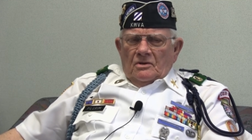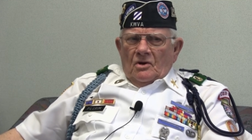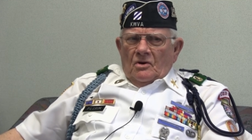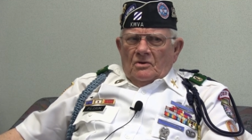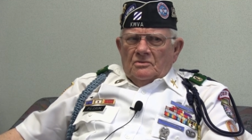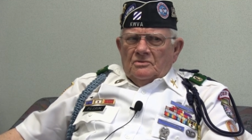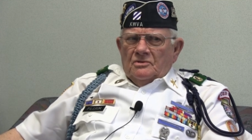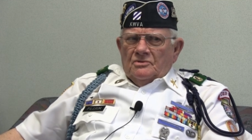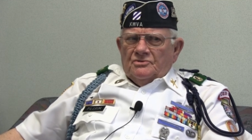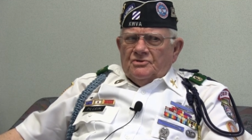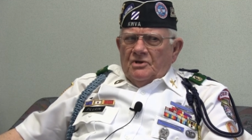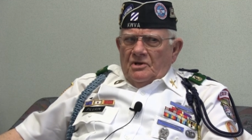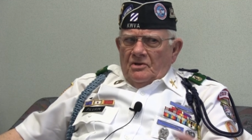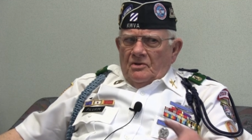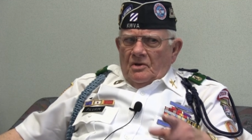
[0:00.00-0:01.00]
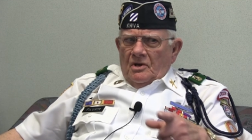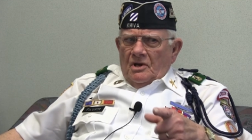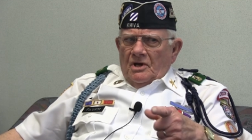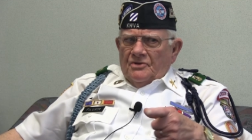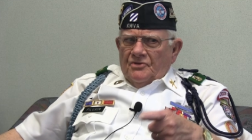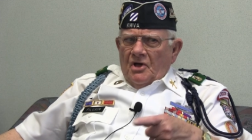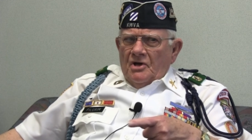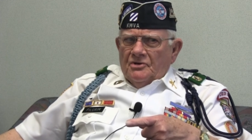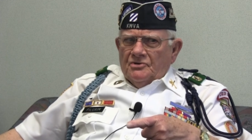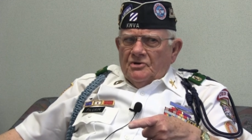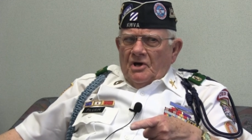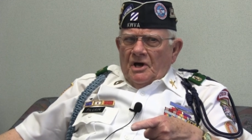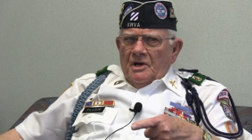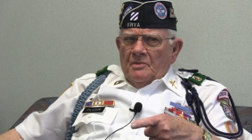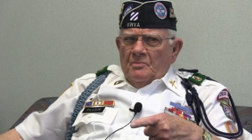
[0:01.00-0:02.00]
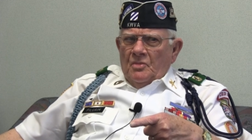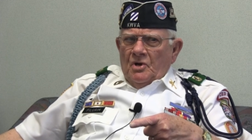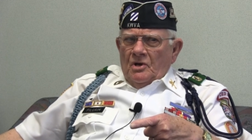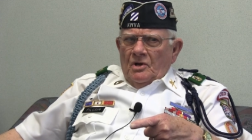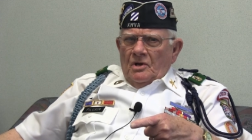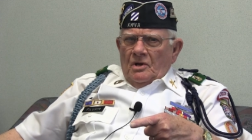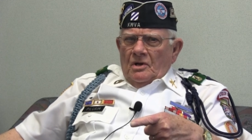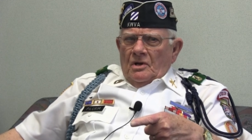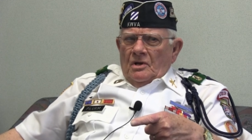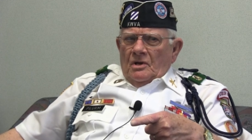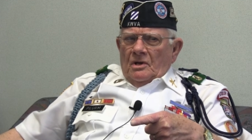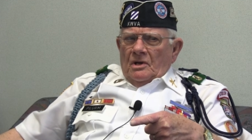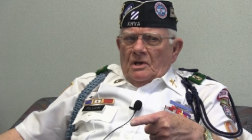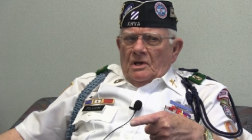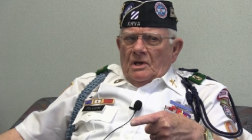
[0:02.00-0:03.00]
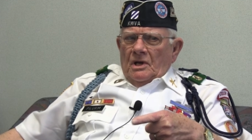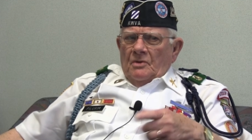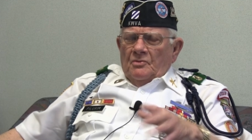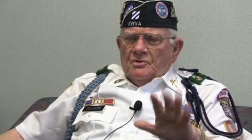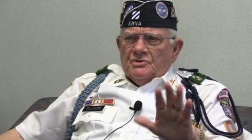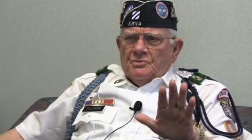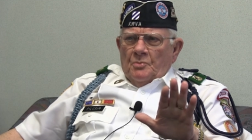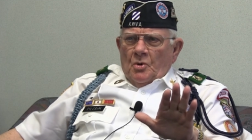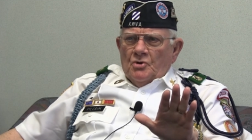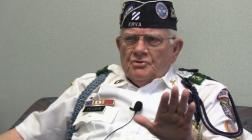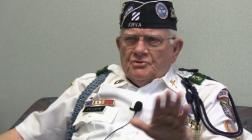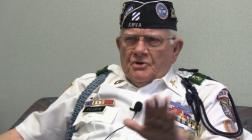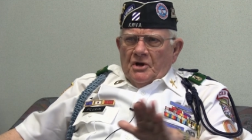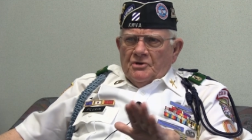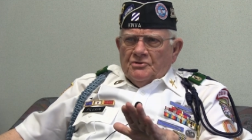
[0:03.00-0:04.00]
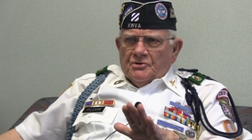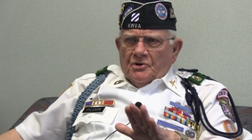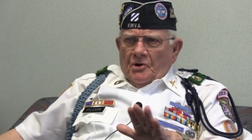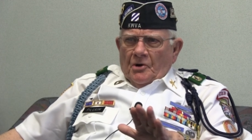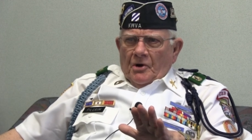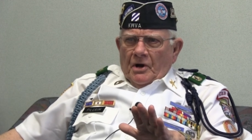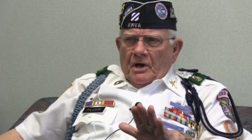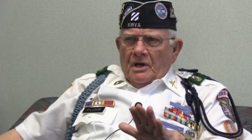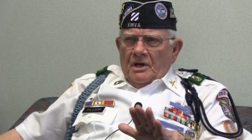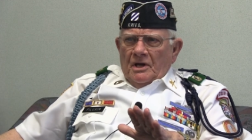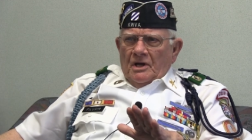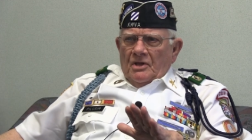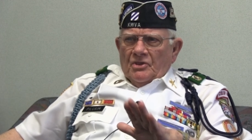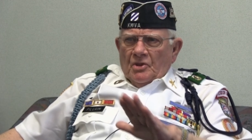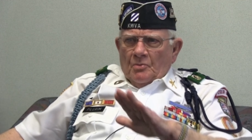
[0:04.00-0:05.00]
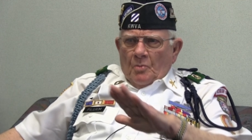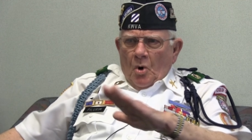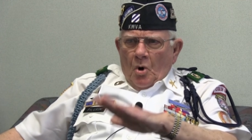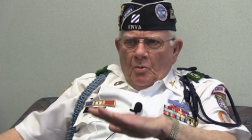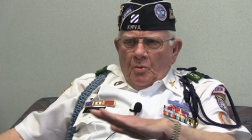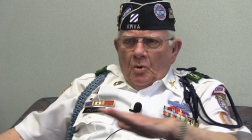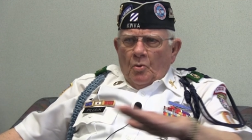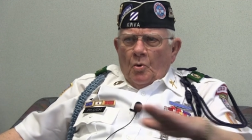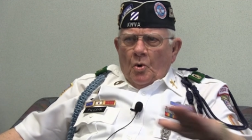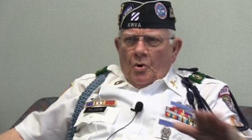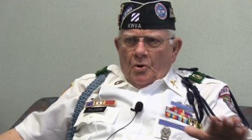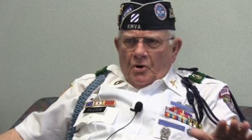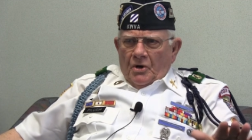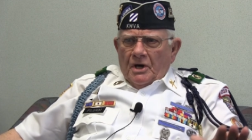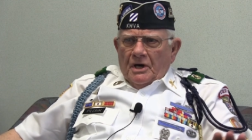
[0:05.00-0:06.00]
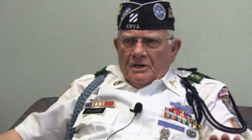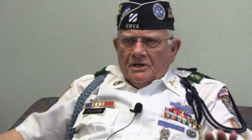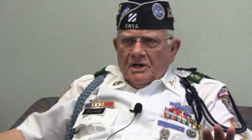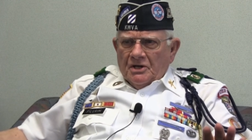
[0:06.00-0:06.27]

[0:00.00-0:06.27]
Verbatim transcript: No. See, at that time, it was more stationary. The mobile war had